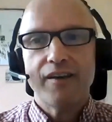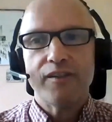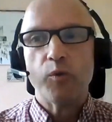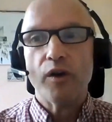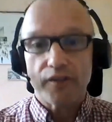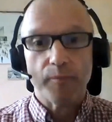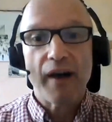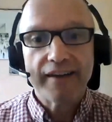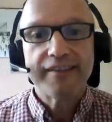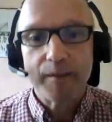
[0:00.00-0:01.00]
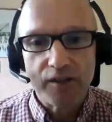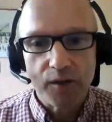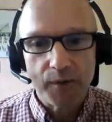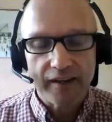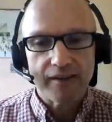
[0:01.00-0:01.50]
work that my team are
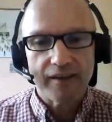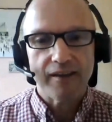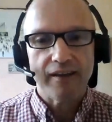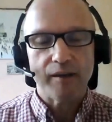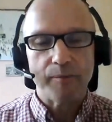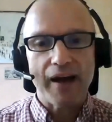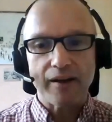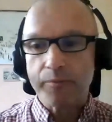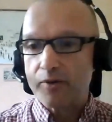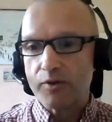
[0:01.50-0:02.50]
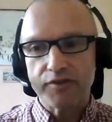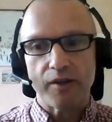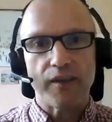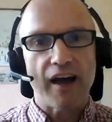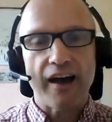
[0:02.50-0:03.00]
doing in the bank, but
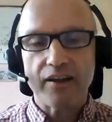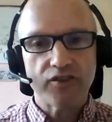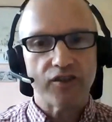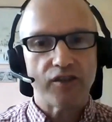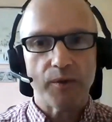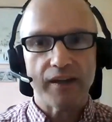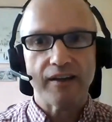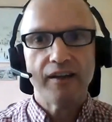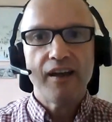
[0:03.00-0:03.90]
also that IOSH are doing.